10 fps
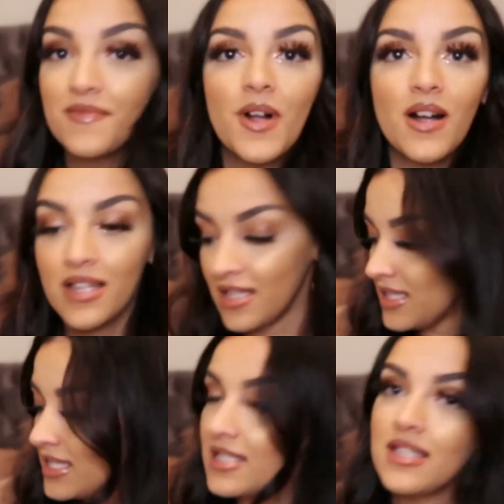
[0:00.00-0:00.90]
got a
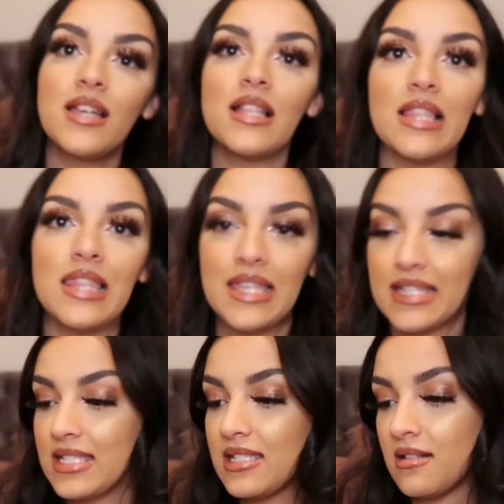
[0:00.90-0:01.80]
little
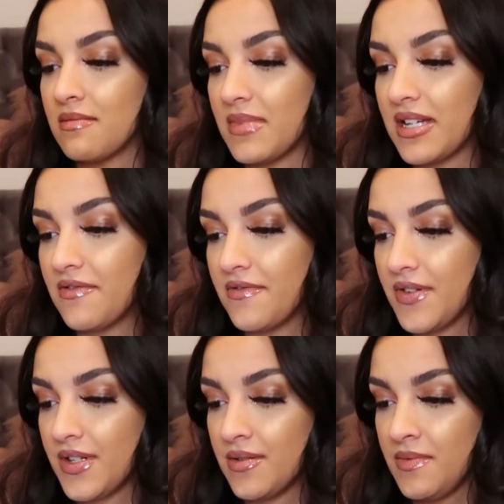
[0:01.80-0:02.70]
list on my
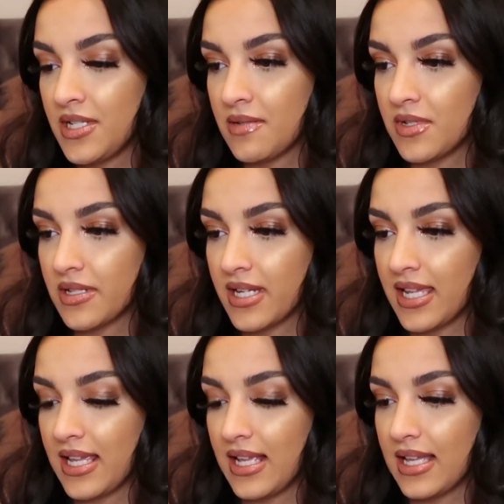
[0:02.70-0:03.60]
phone, which I'm just going to
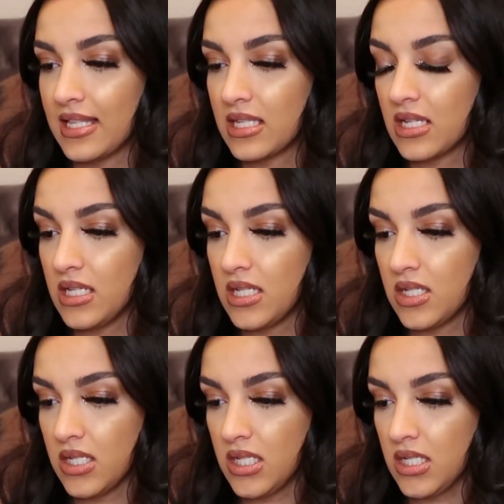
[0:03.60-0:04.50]
get
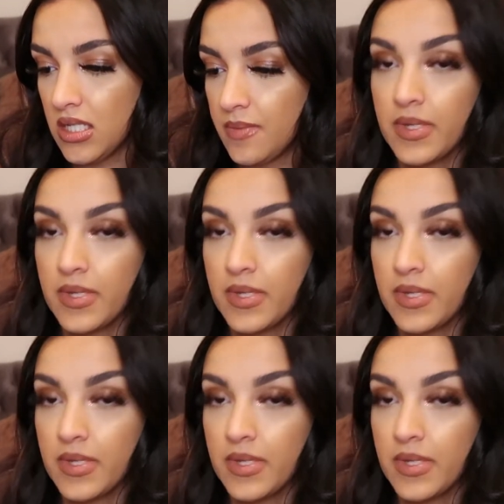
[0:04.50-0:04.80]
up.